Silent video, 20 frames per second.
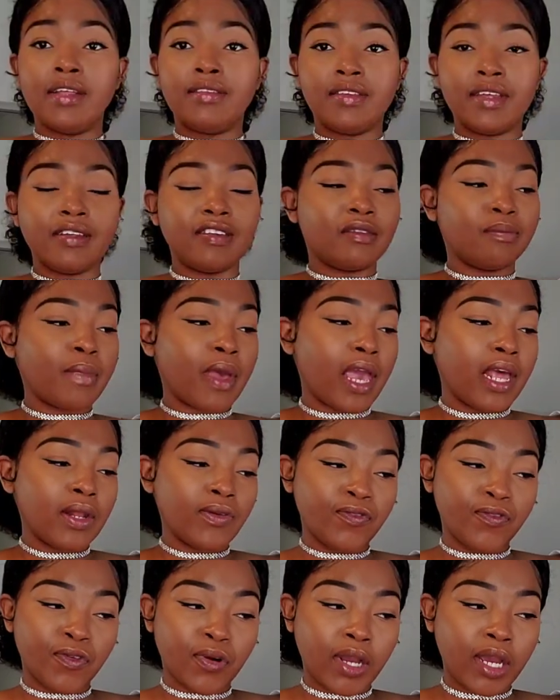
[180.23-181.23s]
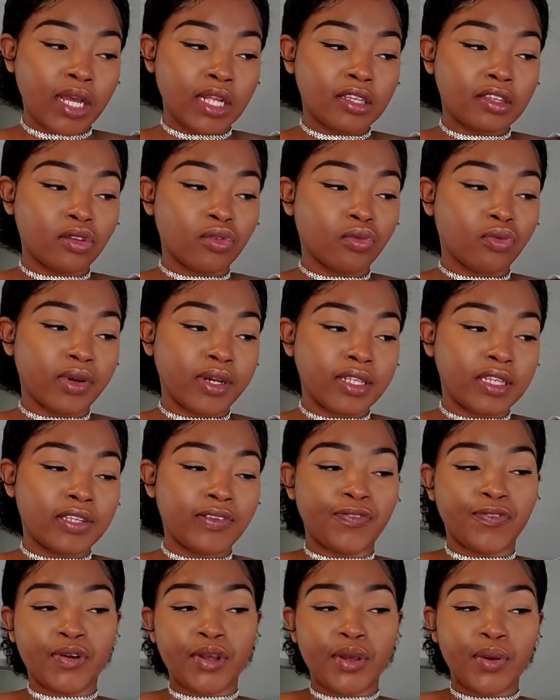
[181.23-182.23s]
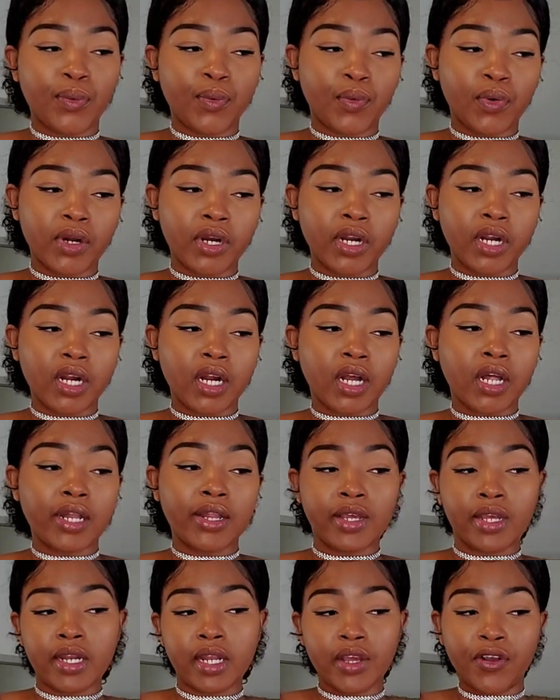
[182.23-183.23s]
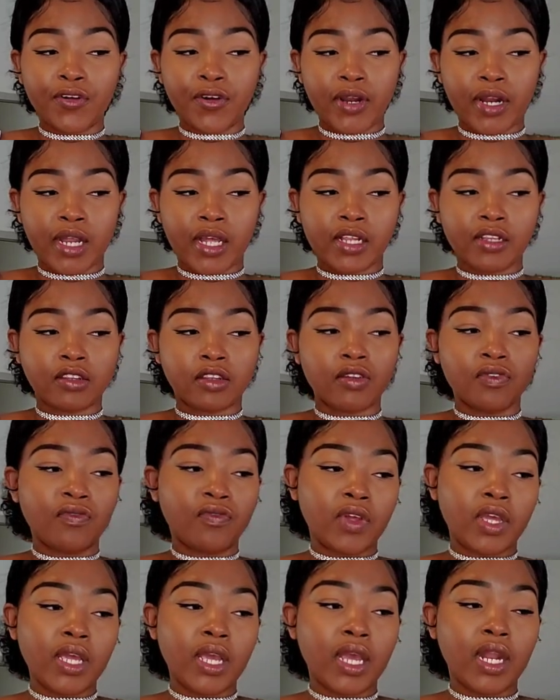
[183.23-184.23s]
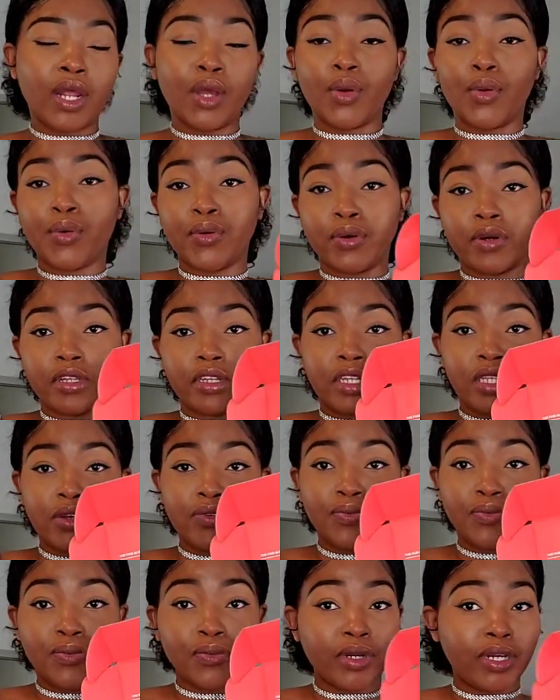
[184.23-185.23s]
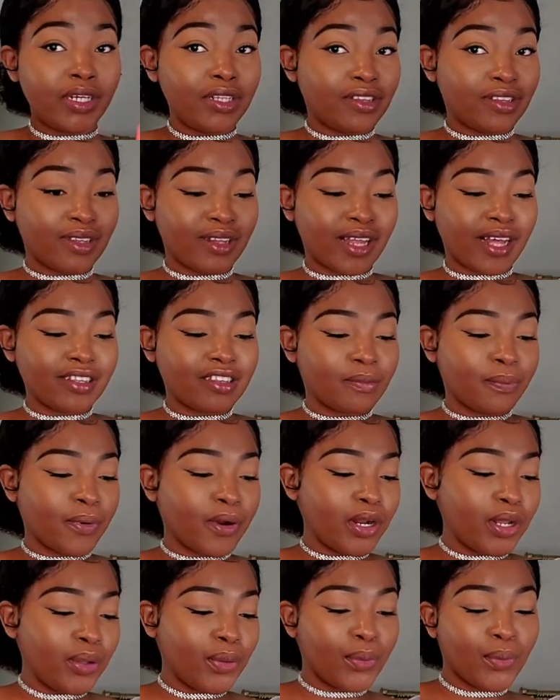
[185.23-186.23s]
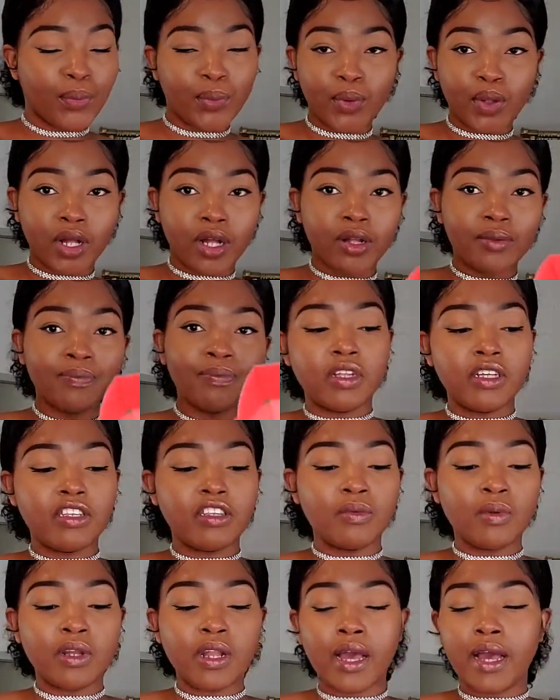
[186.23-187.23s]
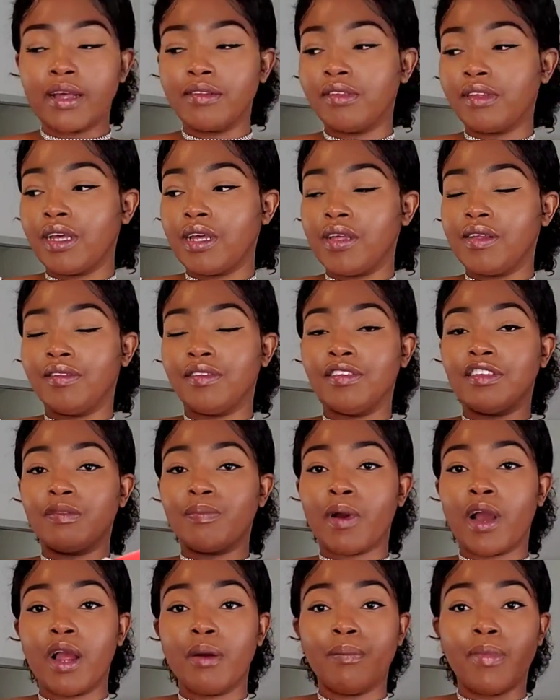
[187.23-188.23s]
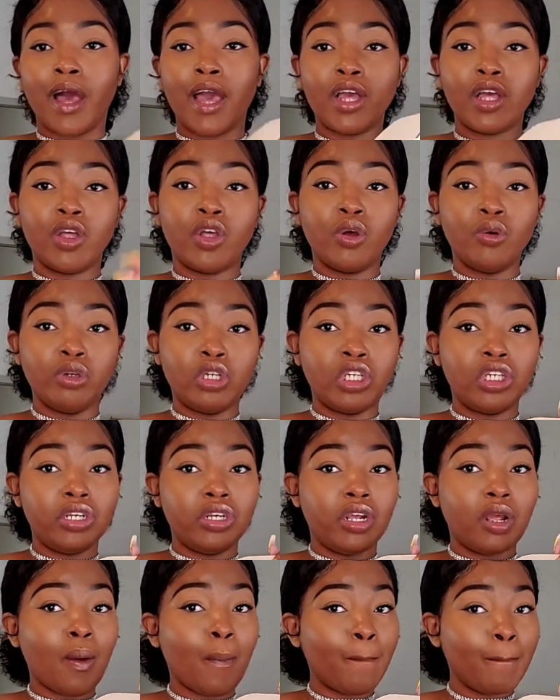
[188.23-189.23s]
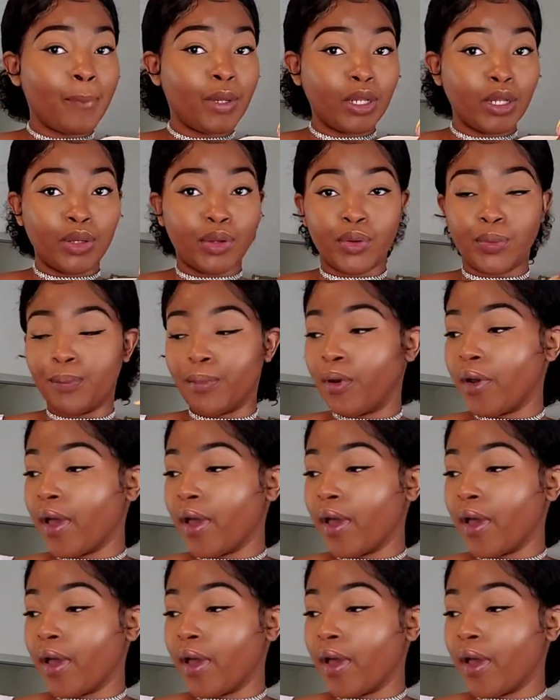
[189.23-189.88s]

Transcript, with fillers: It says made in France, risk-free order, clean ingredients, vegan and cruelty-free. So that's pretty cool. This one, like I said, is inspired by Gucci Bloom,